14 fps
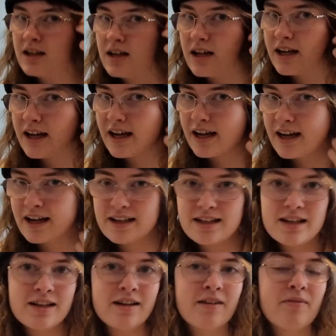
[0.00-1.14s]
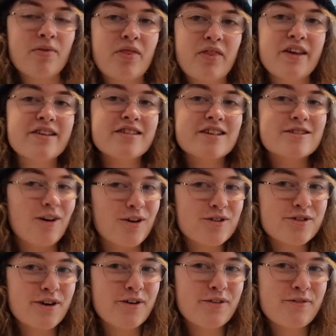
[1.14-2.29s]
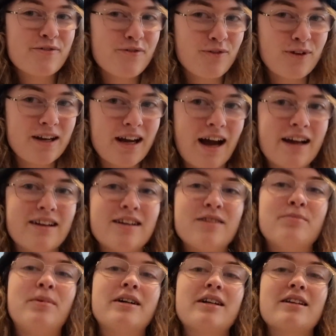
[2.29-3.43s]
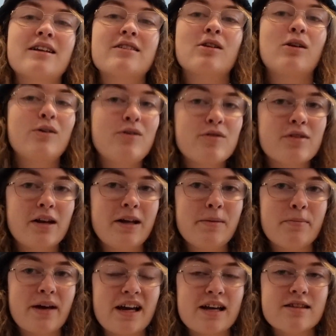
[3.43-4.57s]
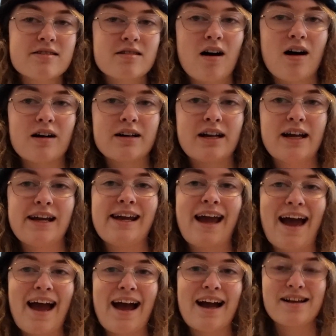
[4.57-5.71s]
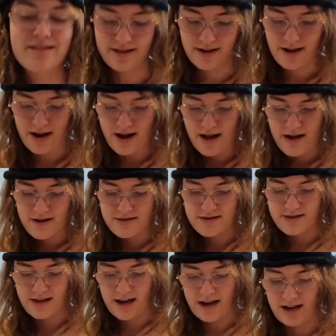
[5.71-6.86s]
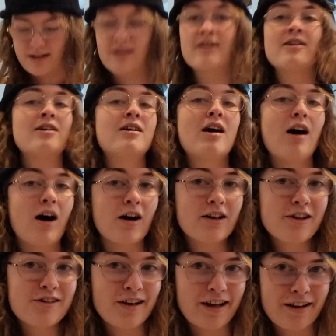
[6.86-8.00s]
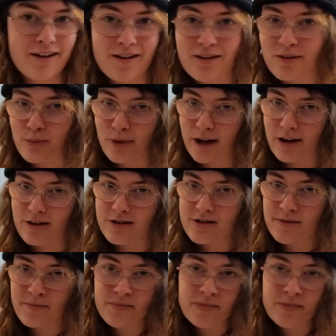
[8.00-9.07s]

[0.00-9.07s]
And this is also free-handed, but it is loosely based on a hat that Honey Slinger wears.